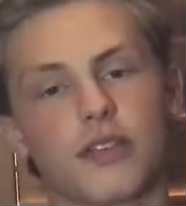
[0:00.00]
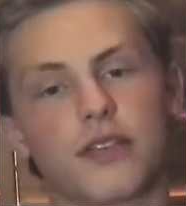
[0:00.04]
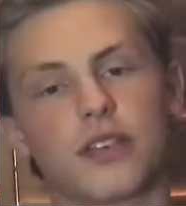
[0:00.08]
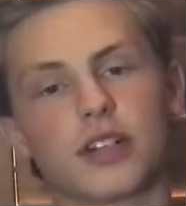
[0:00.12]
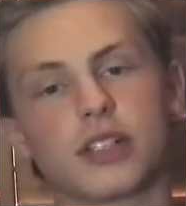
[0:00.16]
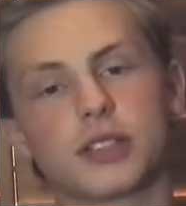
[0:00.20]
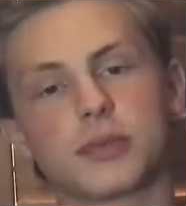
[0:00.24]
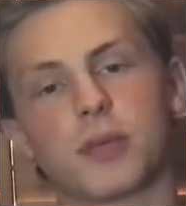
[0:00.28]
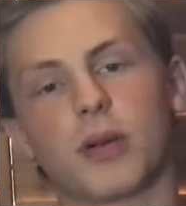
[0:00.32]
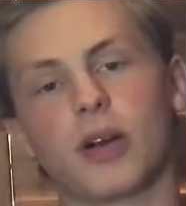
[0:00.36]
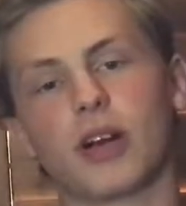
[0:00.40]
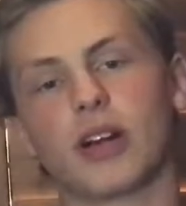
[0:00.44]
The
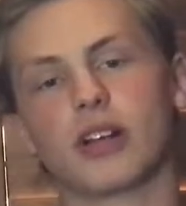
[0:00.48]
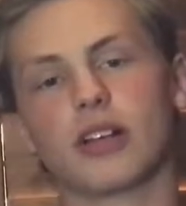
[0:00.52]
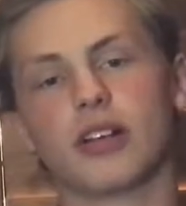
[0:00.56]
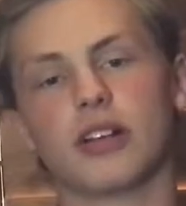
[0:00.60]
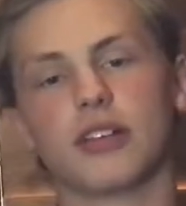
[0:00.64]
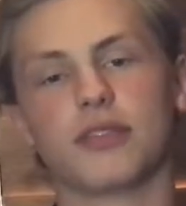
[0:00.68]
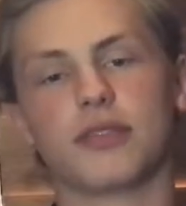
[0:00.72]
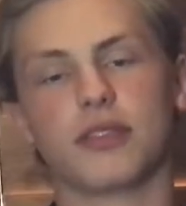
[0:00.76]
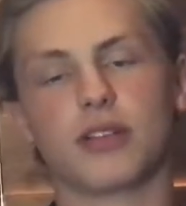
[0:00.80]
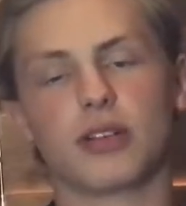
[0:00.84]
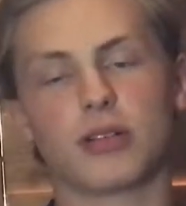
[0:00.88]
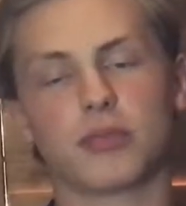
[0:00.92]
first part
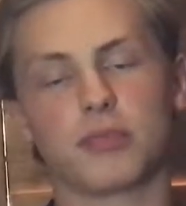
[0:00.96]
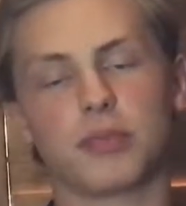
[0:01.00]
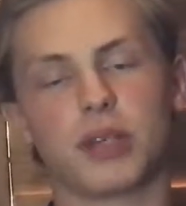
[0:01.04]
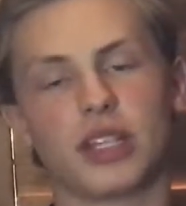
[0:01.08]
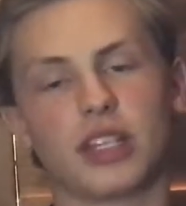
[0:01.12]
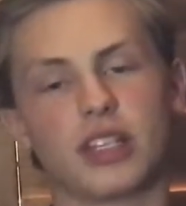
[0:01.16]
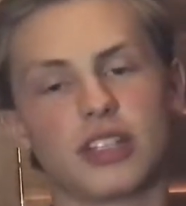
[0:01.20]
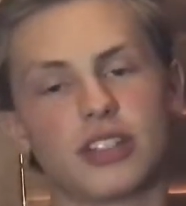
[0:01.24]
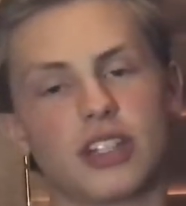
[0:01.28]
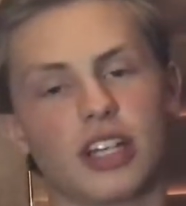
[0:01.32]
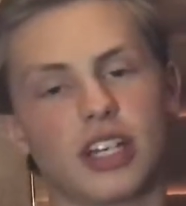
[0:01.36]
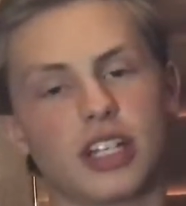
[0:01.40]
of our Be
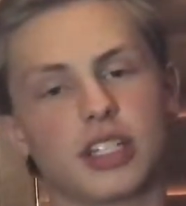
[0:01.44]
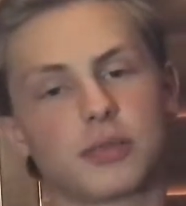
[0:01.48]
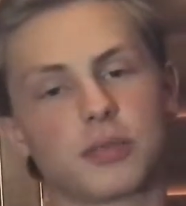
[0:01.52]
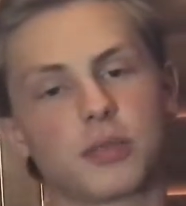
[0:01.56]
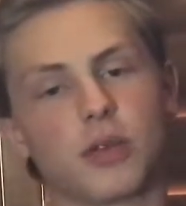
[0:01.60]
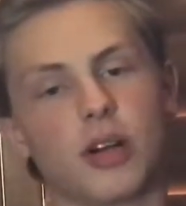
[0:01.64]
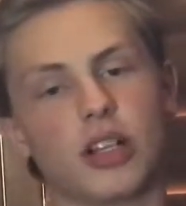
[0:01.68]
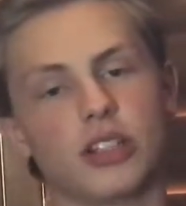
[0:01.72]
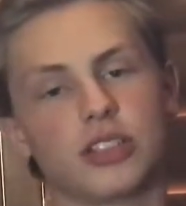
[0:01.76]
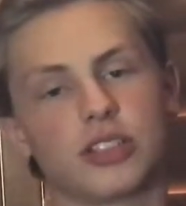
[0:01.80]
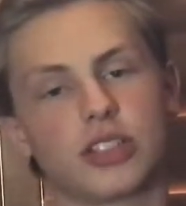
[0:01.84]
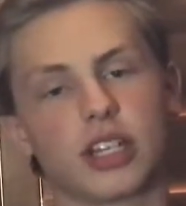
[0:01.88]
the Change
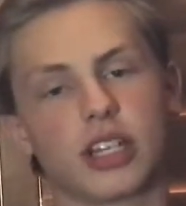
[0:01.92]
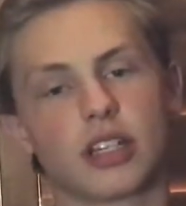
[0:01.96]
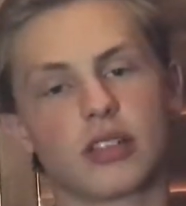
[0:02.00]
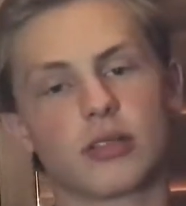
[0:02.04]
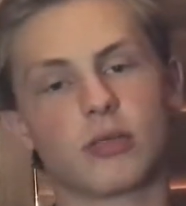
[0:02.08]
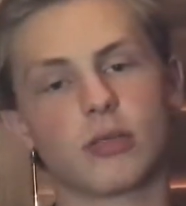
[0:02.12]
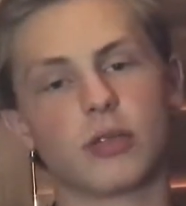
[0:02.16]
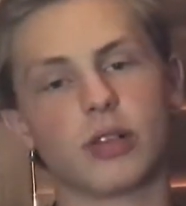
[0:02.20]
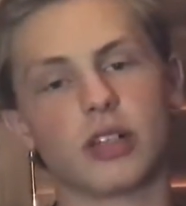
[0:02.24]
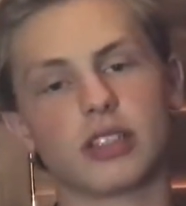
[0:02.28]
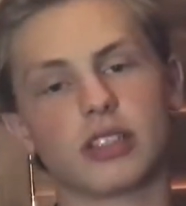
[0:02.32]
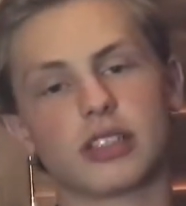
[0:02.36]

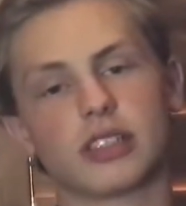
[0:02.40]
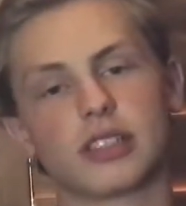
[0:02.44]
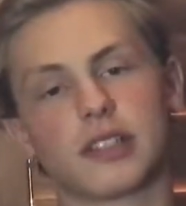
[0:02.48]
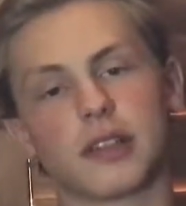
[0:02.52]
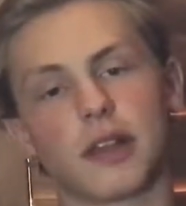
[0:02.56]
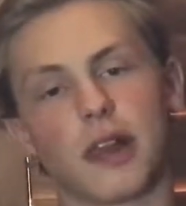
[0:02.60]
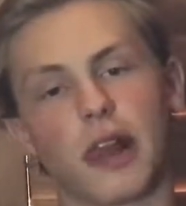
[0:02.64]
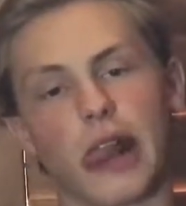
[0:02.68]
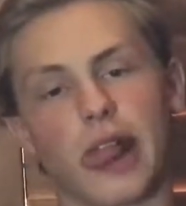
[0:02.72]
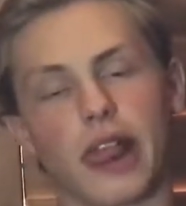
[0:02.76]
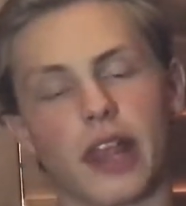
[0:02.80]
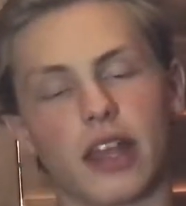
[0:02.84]
project was
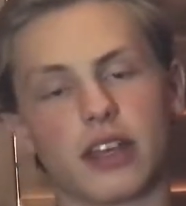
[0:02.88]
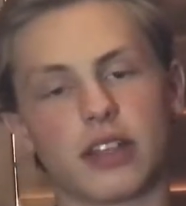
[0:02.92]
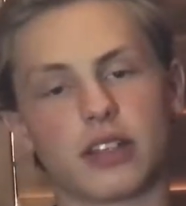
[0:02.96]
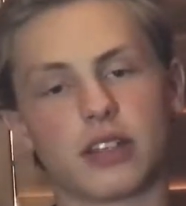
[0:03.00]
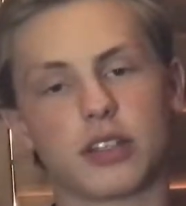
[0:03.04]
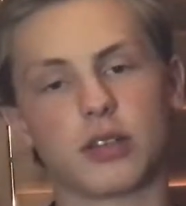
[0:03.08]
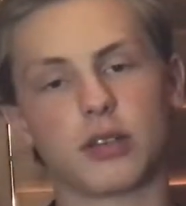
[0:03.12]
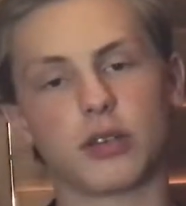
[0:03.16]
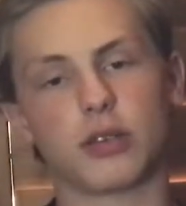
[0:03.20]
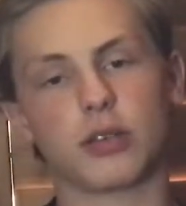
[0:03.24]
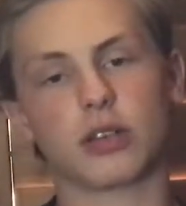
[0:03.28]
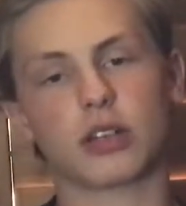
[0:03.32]

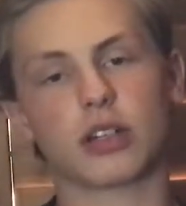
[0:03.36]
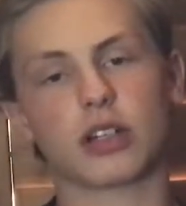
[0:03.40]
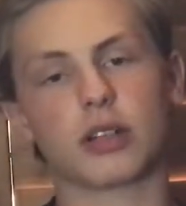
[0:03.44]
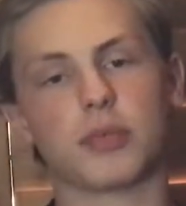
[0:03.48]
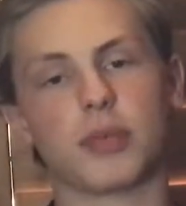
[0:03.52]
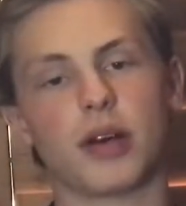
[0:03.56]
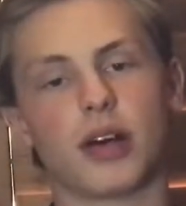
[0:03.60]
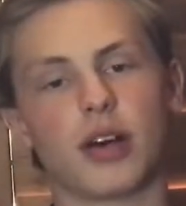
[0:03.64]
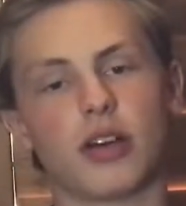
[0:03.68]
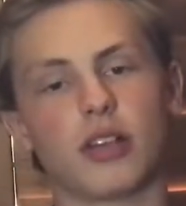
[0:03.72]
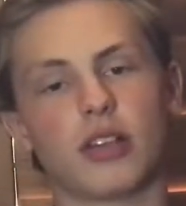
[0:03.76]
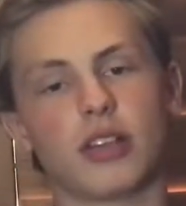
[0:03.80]
to learn
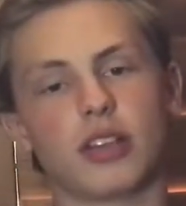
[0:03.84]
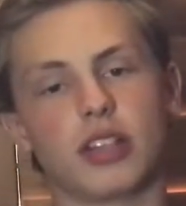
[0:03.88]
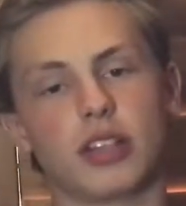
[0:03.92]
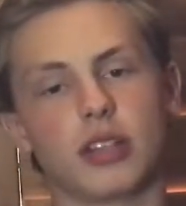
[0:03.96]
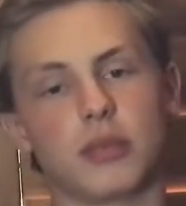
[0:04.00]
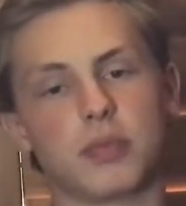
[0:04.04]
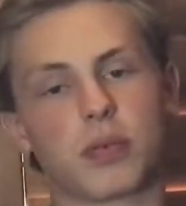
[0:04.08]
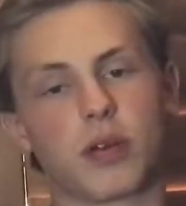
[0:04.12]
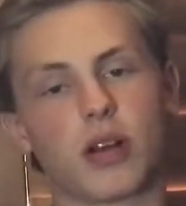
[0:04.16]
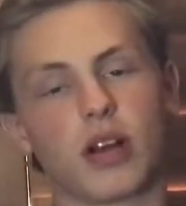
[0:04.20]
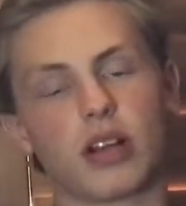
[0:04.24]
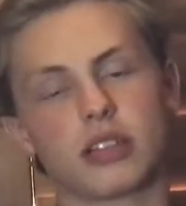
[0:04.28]
about the
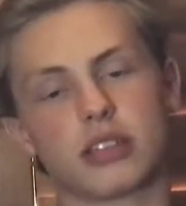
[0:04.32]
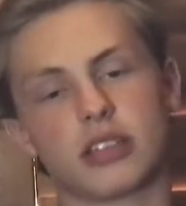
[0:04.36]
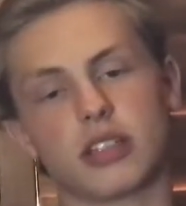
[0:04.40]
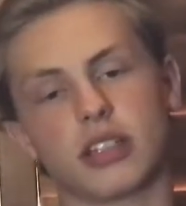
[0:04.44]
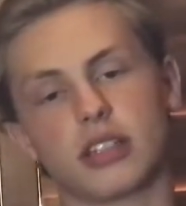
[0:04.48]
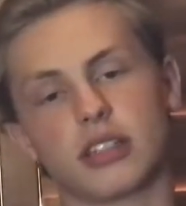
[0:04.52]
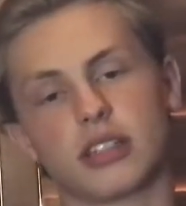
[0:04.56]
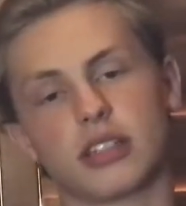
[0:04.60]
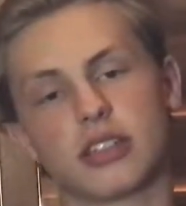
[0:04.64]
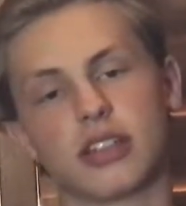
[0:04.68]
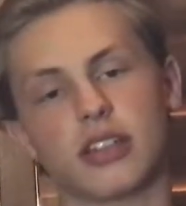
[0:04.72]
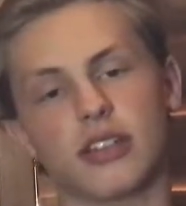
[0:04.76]

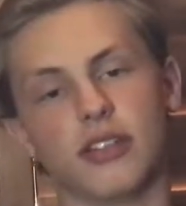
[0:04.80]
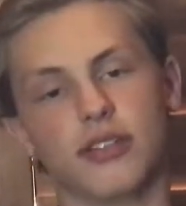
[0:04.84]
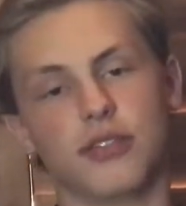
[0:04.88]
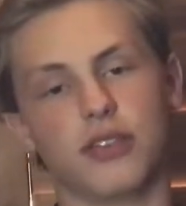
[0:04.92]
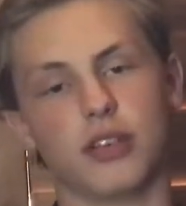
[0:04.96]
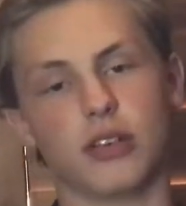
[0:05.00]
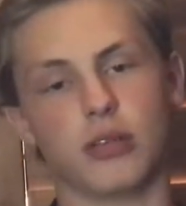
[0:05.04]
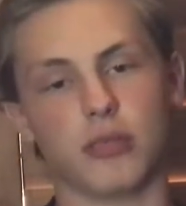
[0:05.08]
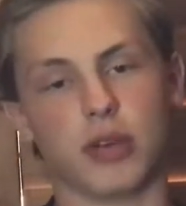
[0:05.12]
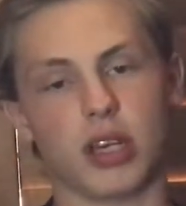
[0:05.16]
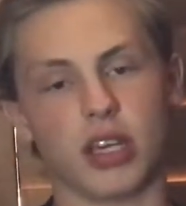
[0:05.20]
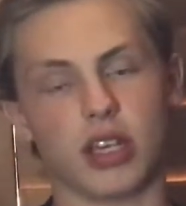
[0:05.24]
process of
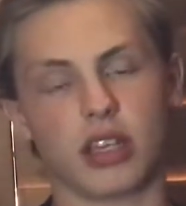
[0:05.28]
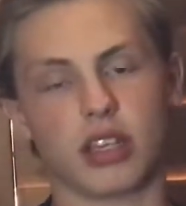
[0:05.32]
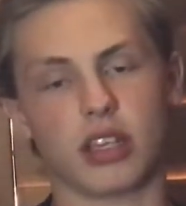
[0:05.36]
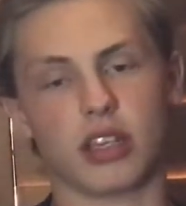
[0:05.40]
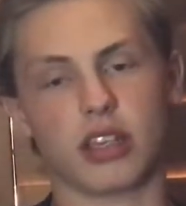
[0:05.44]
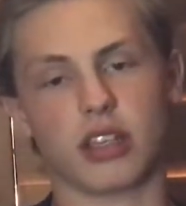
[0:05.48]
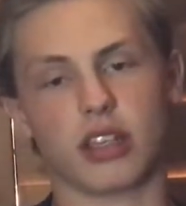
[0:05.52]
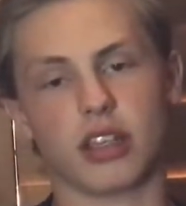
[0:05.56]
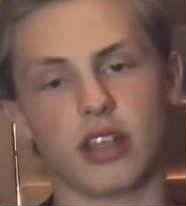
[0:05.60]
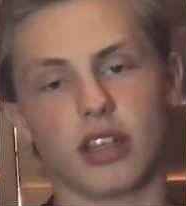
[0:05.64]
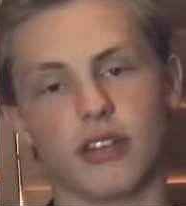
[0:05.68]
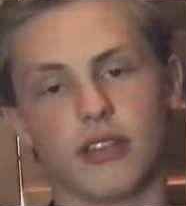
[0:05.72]
filmmaking,
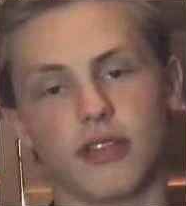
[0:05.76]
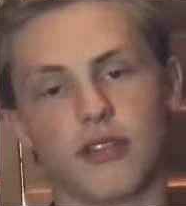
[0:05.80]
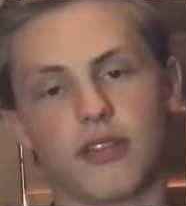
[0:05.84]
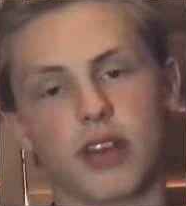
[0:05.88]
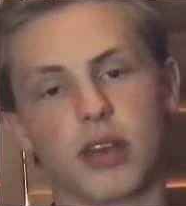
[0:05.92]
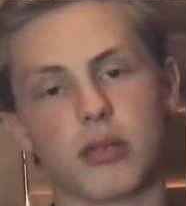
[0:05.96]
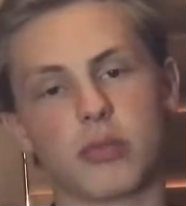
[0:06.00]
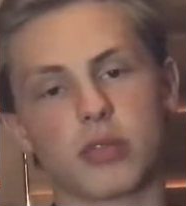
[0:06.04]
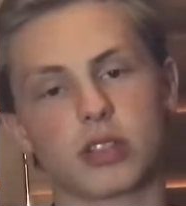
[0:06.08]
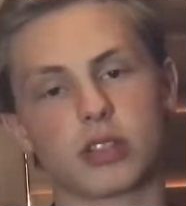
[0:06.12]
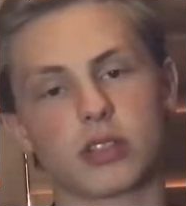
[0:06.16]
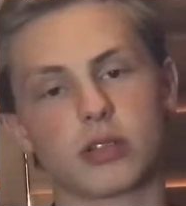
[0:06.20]
and a
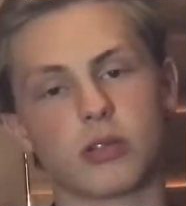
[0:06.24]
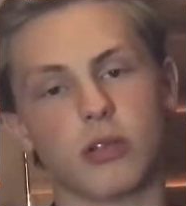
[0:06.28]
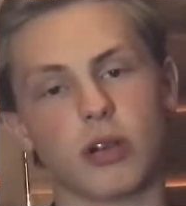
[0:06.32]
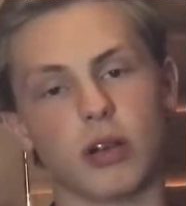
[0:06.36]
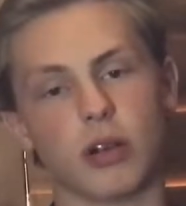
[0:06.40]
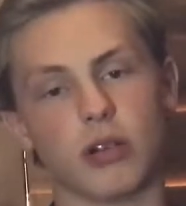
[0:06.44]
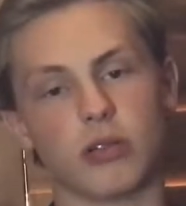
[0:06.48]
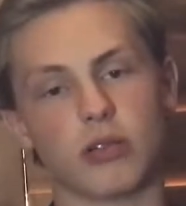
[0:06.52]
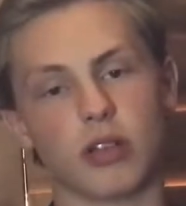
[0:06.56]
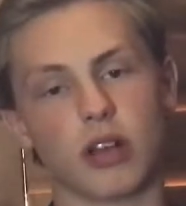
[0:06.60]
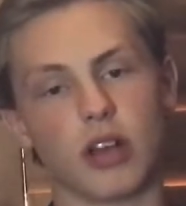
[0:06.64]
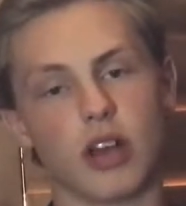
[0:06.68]
famous
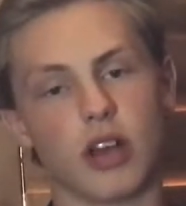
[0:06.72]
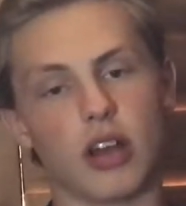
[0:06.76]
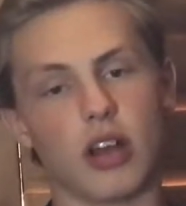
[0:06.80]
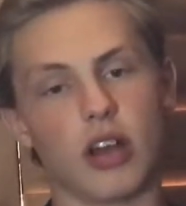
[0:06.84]
quote